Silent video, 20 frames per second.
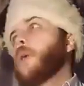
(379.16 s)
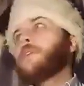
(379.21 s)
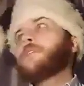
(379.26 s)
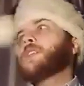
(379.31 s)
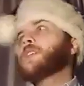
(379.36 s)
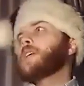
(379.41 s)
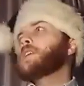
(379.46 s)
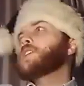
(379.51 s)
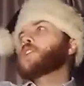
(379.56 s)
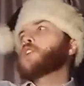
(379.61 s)
We've
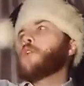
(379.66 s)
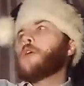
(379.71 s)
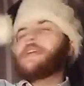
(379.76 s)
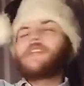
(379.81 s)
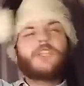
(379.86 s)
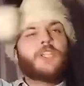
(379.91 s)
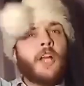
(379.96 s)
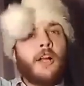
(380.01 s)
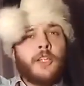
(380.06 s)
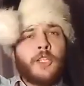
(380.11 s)
seen
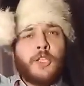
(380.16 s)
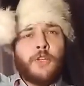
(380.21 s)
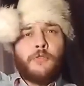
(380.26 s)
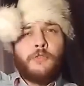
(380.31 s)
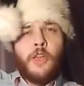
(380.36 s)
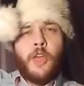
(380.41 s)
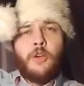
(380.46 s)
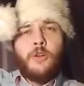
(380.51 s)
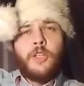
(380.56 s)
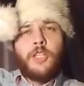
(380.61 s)
screenshots of
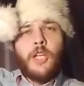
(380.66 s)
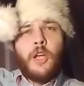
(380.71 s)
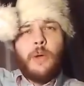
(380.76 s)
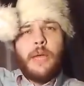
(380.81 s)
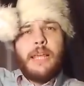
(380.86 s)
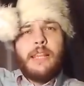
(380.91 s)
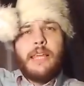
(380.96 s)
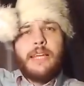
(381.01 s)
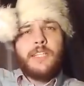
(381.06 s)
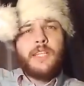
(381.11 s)
you
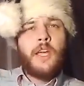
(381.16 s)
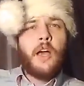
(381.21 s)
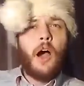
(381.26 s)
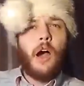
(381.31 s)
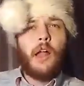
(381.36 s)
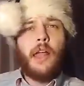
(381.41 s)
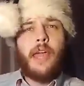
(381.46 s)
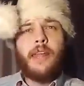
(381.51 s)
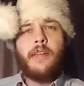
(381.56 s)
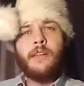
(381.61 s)
doing this,
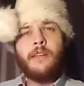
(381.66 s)
Colin.